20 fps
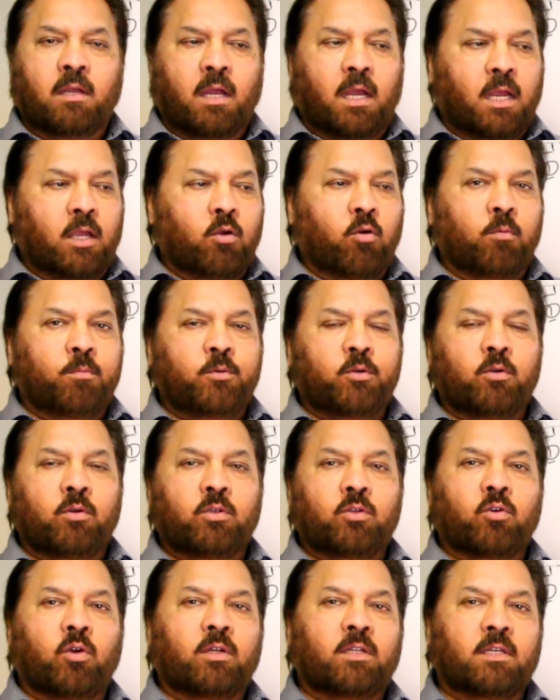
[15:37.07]
I hope you
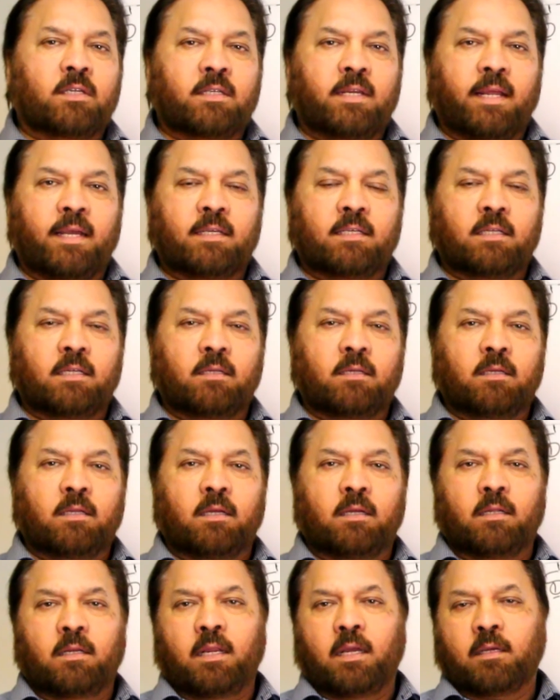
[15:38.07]
enjoyed this lesson
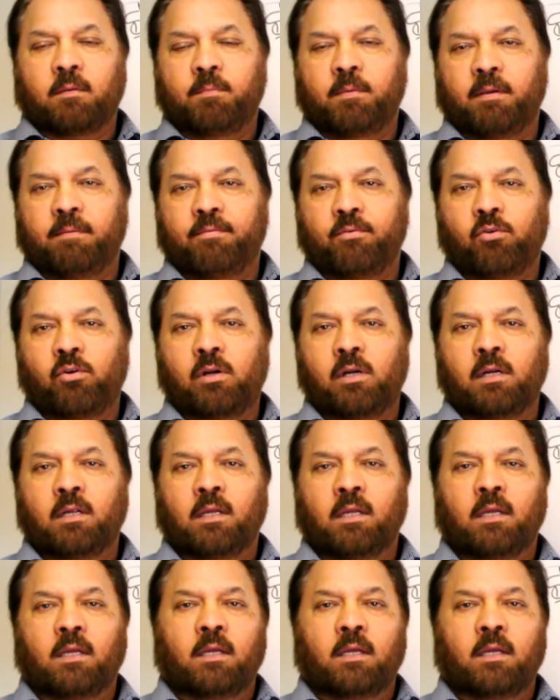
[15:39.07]
like before,